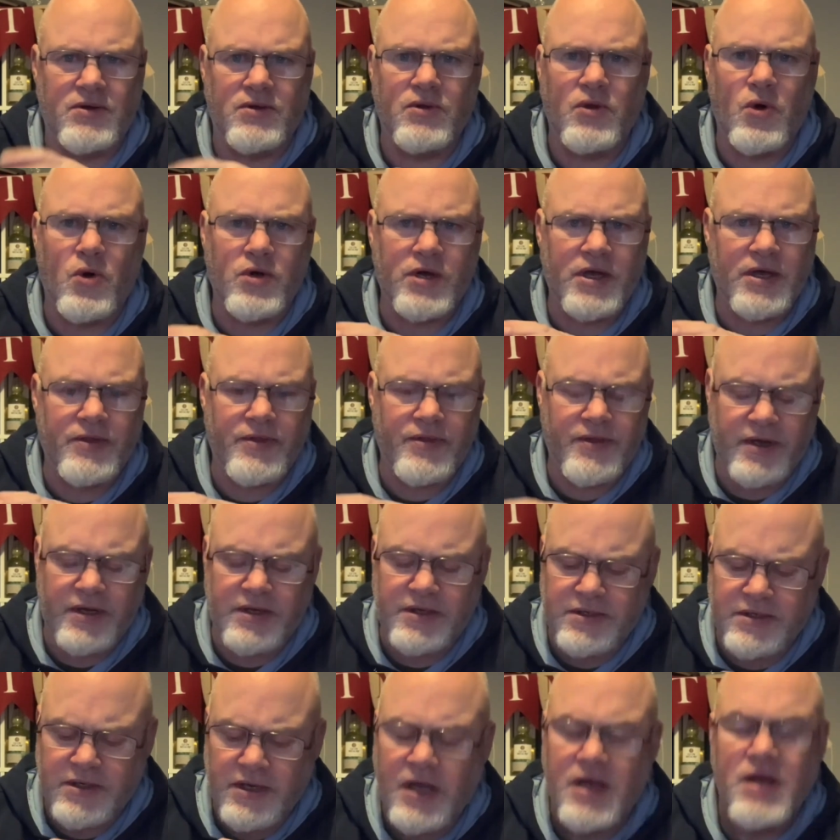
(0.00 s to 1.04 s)

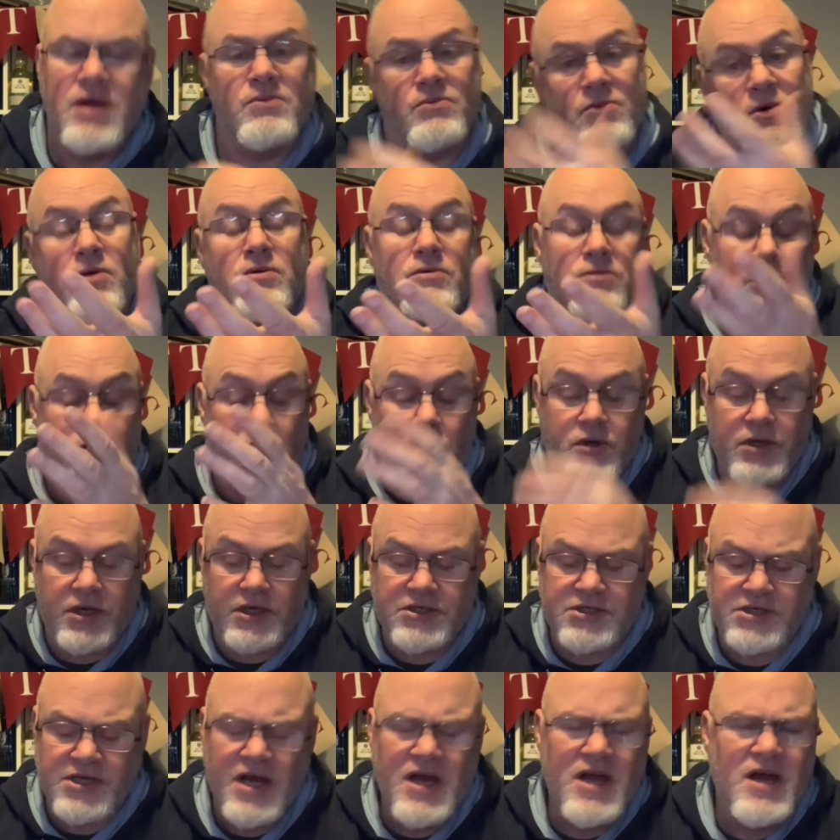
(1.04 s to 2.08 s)

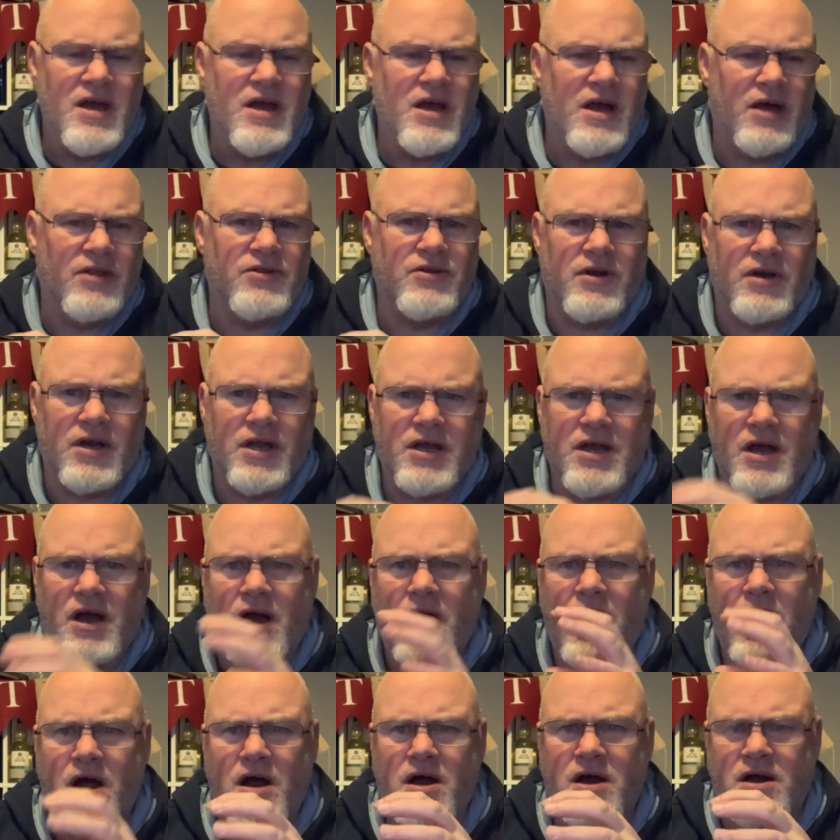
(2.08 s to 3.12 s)
lockets, and they're like a
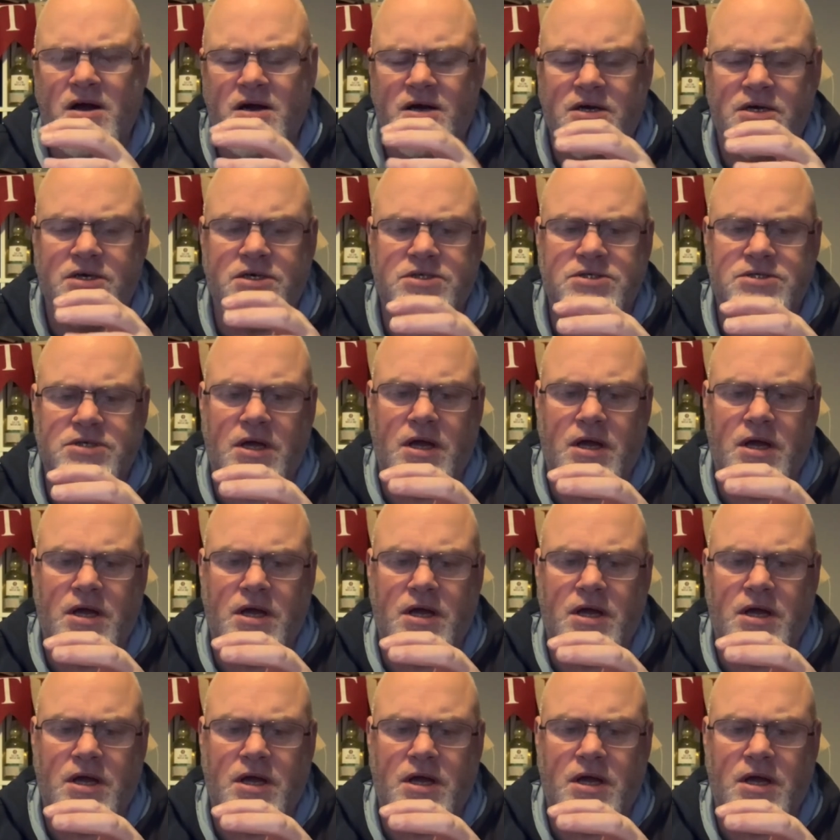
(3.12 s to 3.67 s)
hard